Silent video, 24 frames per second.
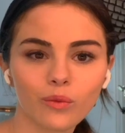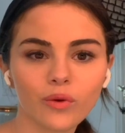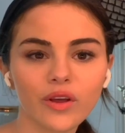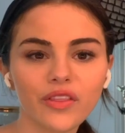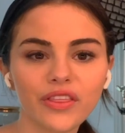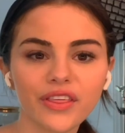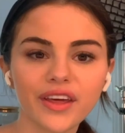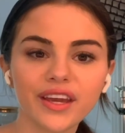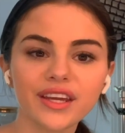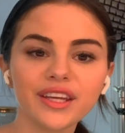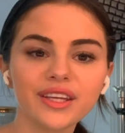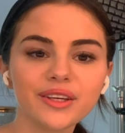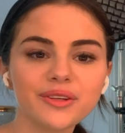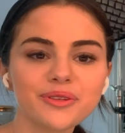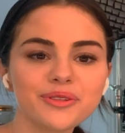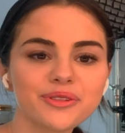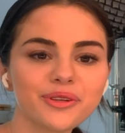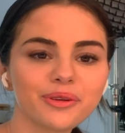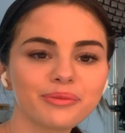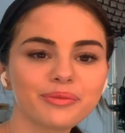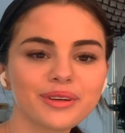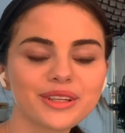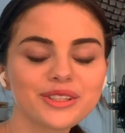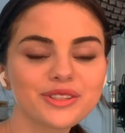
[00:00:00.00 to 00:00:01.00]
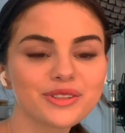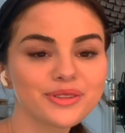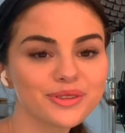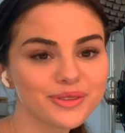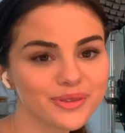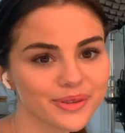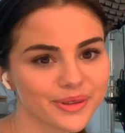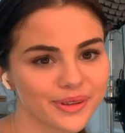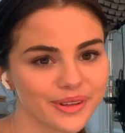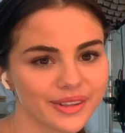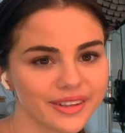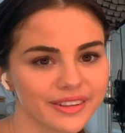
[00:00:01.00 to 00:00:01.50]
Well, thank you so much,
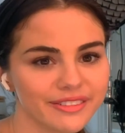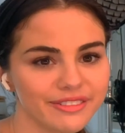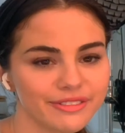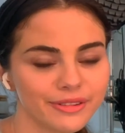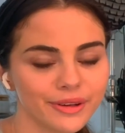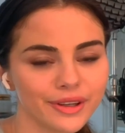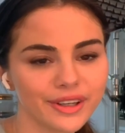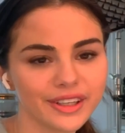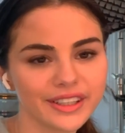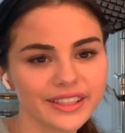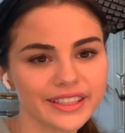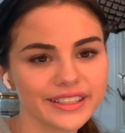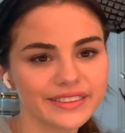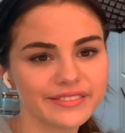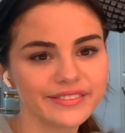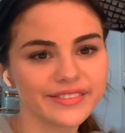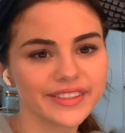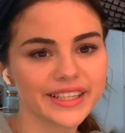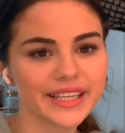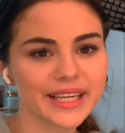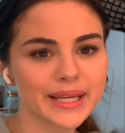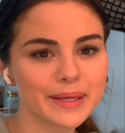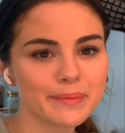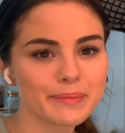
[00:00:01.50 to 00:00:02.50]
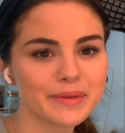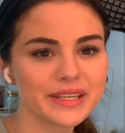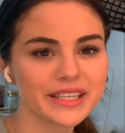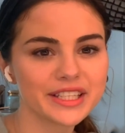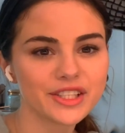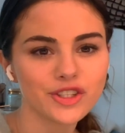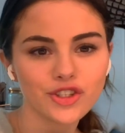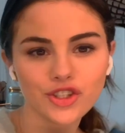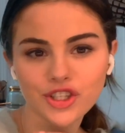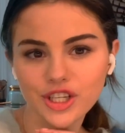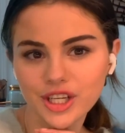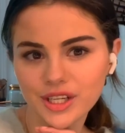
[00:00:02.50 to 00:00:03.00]
Allure, for giving me
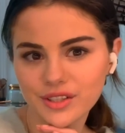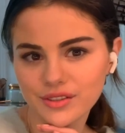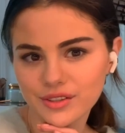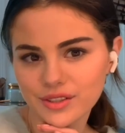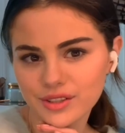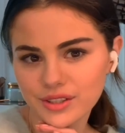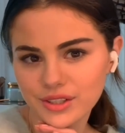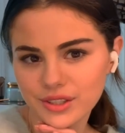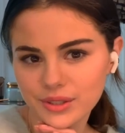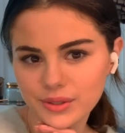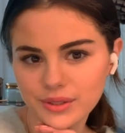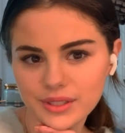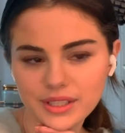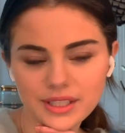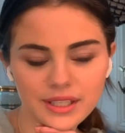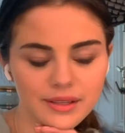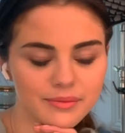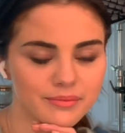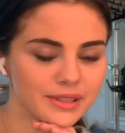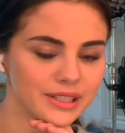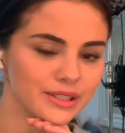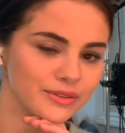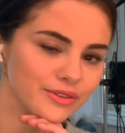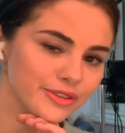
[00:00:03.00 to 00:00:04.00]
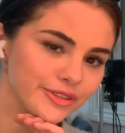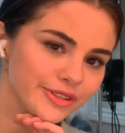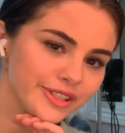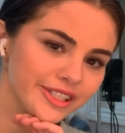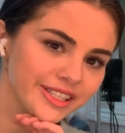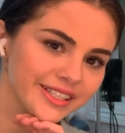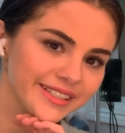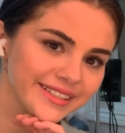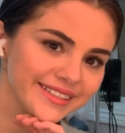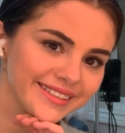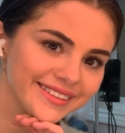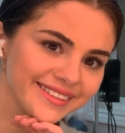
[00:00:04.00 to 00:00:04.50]
the chance to do a 10-minute
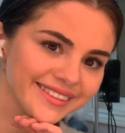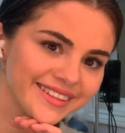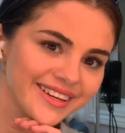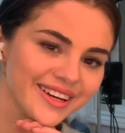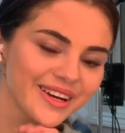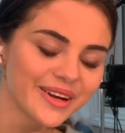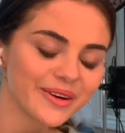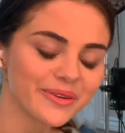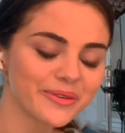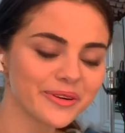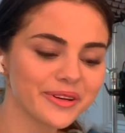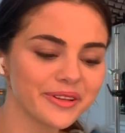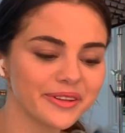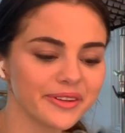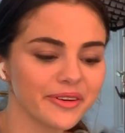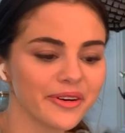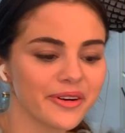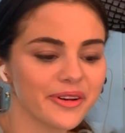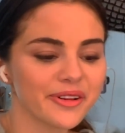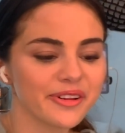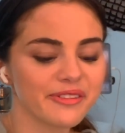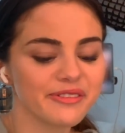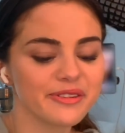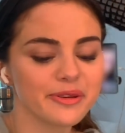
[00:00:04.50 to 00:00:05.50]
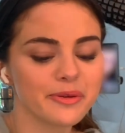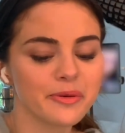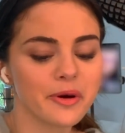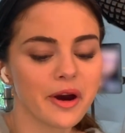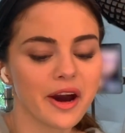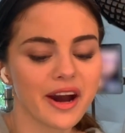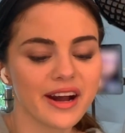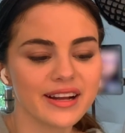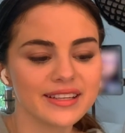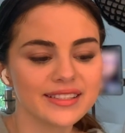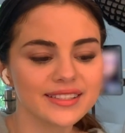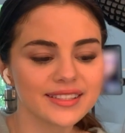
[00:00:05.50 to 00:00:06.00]
routine with all of you
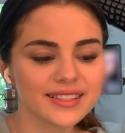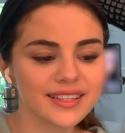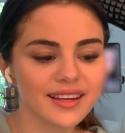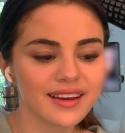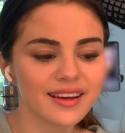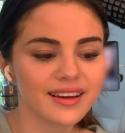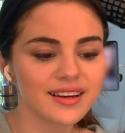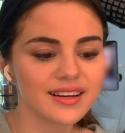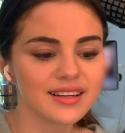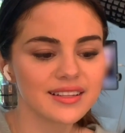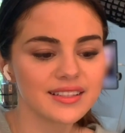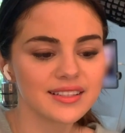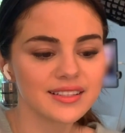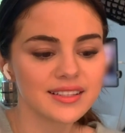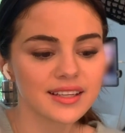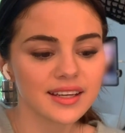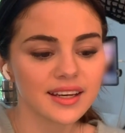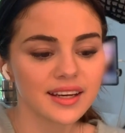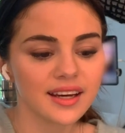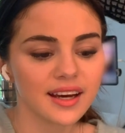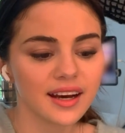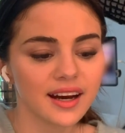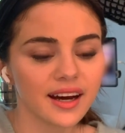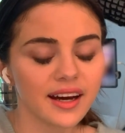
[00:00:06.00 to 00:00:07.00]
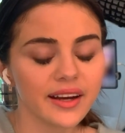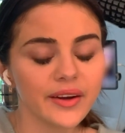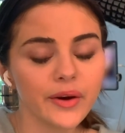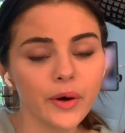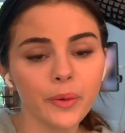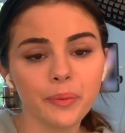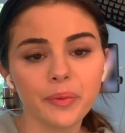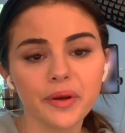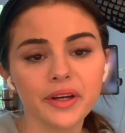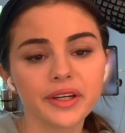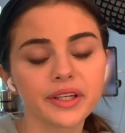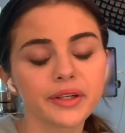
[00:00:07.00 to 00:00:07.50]
guys. And I
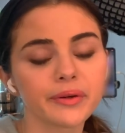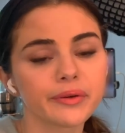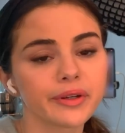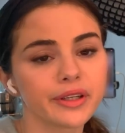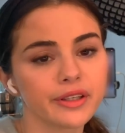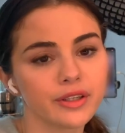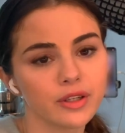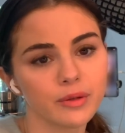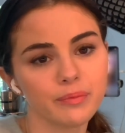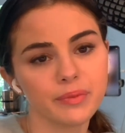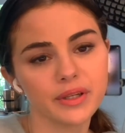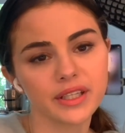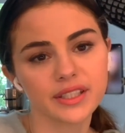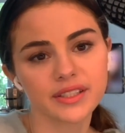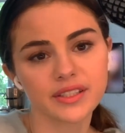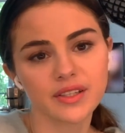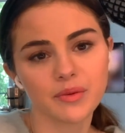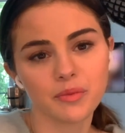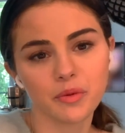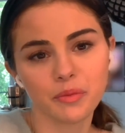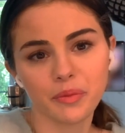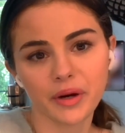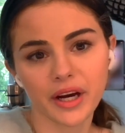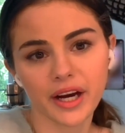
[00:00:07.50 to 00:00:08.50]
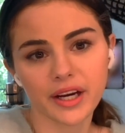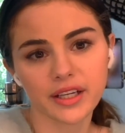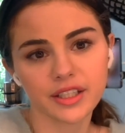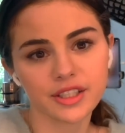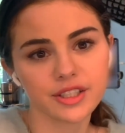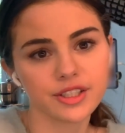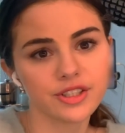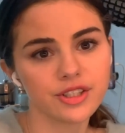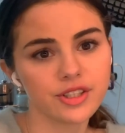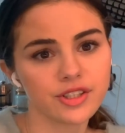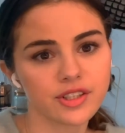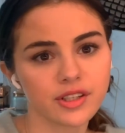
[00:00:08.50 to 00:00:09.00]
hope anyone who picks up a
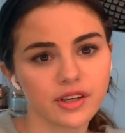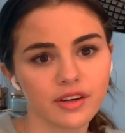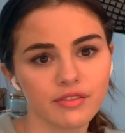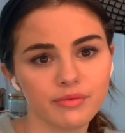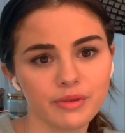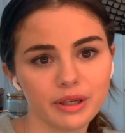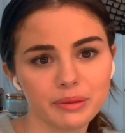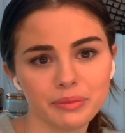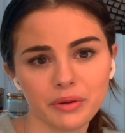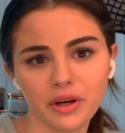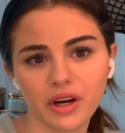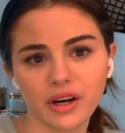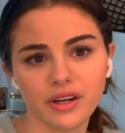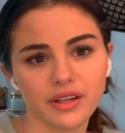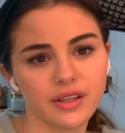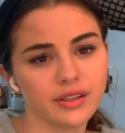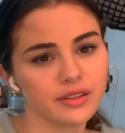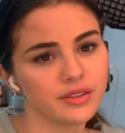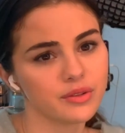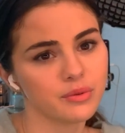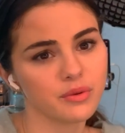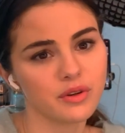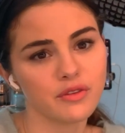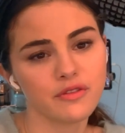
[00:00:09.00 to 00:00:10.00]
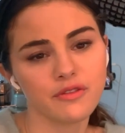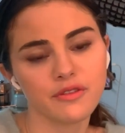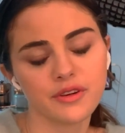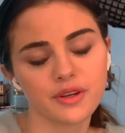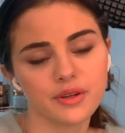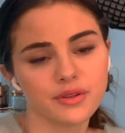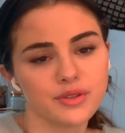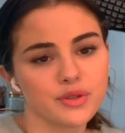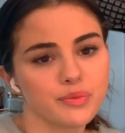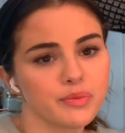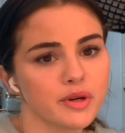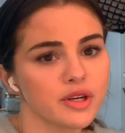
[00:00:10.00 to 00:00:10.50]
package of my product will
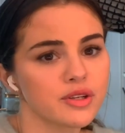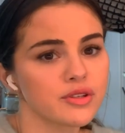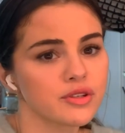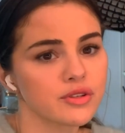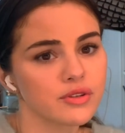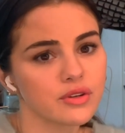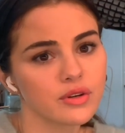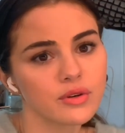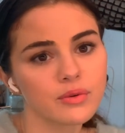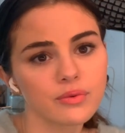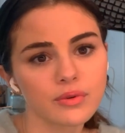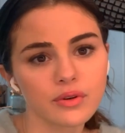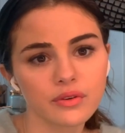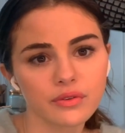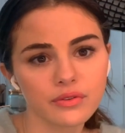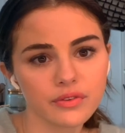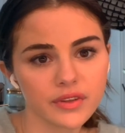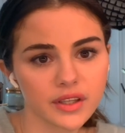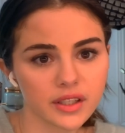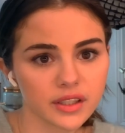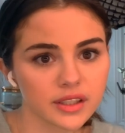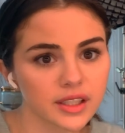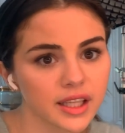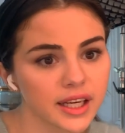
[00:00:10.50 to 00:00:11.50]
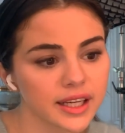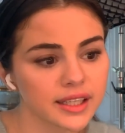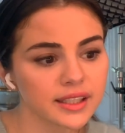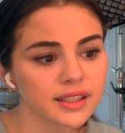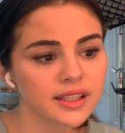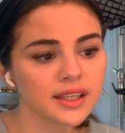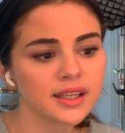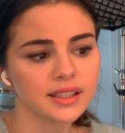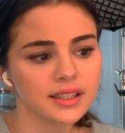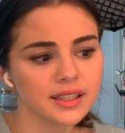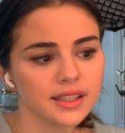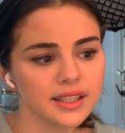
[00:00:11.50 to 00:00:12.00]
feel special, will feel
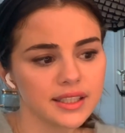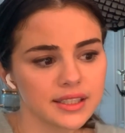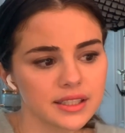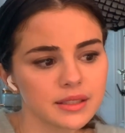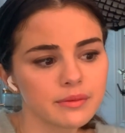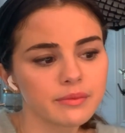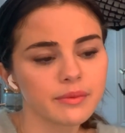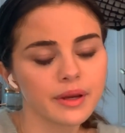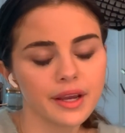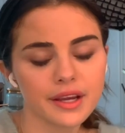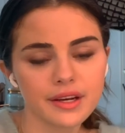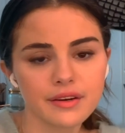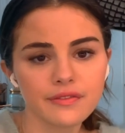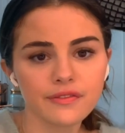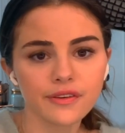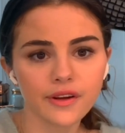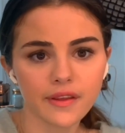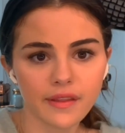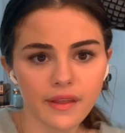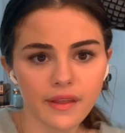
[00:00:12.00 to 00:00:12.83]
like it's made for